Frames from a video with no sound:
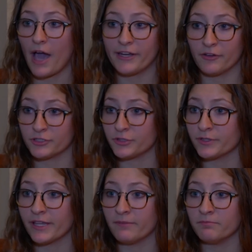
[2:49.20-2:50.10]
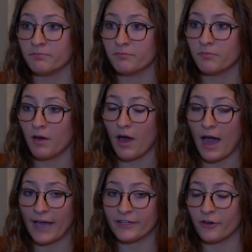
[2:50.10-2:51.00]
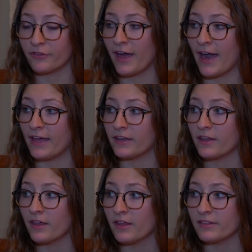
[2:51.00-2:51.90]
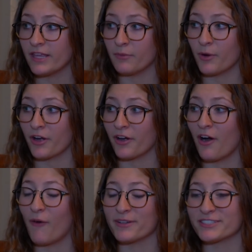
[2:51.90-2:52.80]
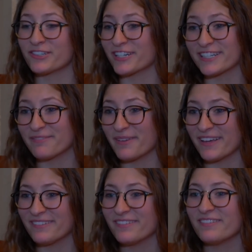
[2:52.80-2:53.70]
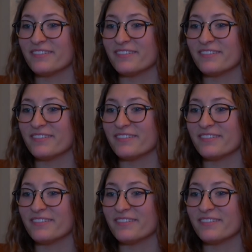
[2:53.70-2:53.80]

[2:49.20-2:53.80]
I know two of them. I know that they were always greeted me.